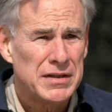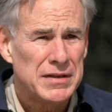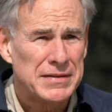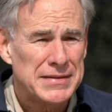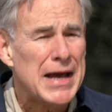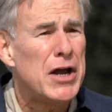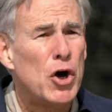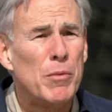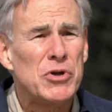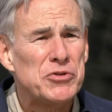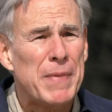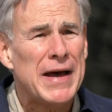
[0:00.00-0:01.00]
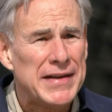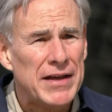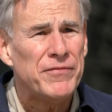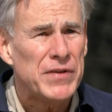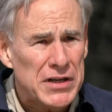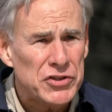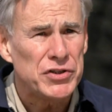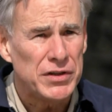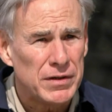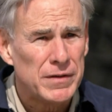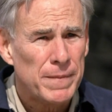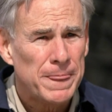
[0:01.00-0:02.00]
that almost by definition
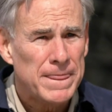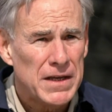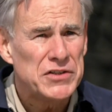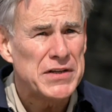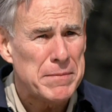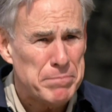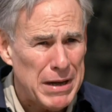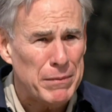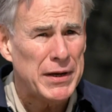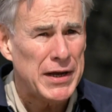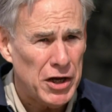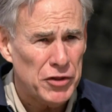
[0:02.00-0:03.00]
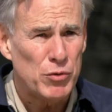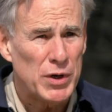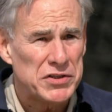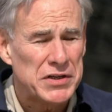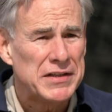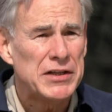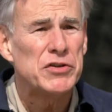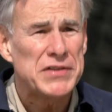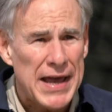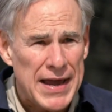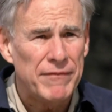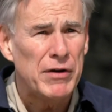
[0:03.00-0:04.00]
is a public health risk. There's
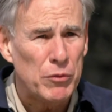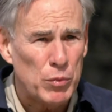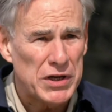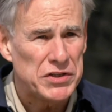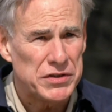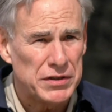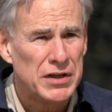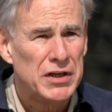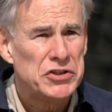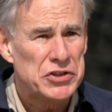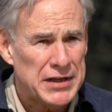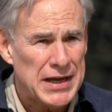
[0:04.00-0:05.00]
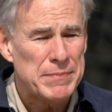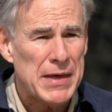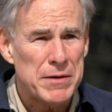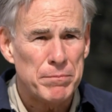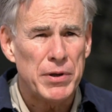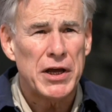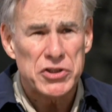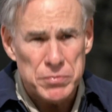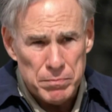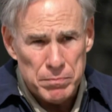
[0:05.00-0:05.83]
every reason to keep that in place.